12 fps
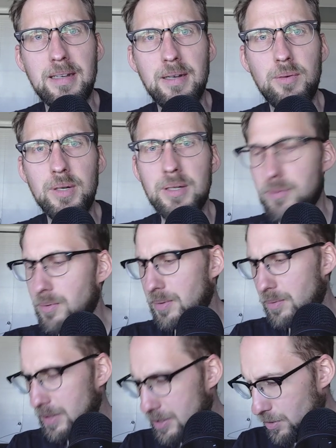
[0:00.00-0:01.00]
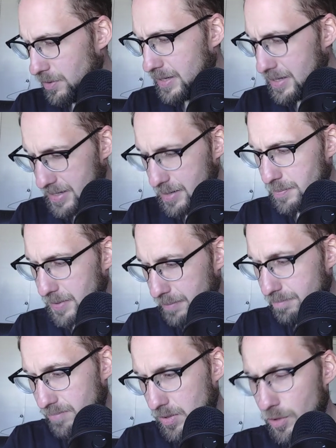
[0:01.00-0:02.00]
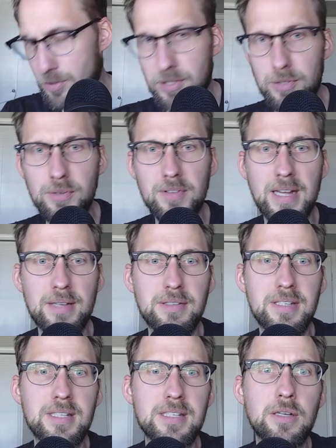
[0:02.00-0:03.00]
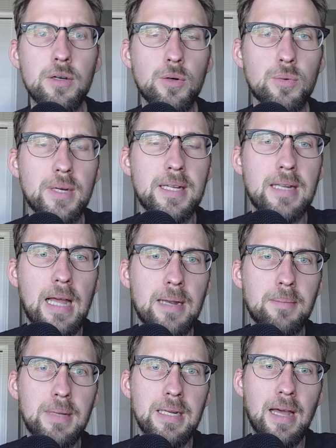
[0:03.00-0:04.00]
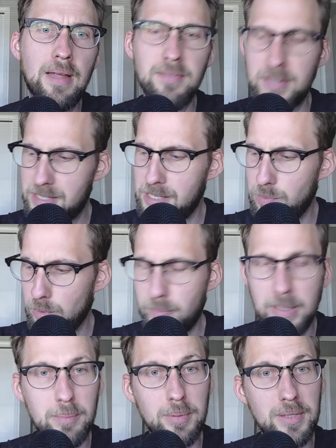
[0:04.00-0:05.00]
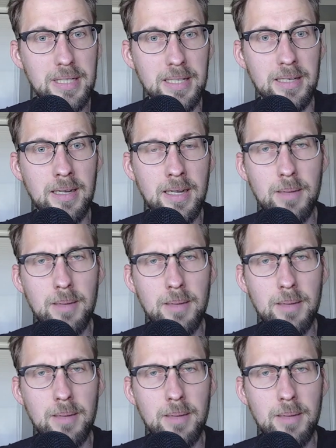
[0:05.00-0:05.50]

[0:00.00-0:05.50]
We're talking something close to 2,000 years ago, right? And this is what people did.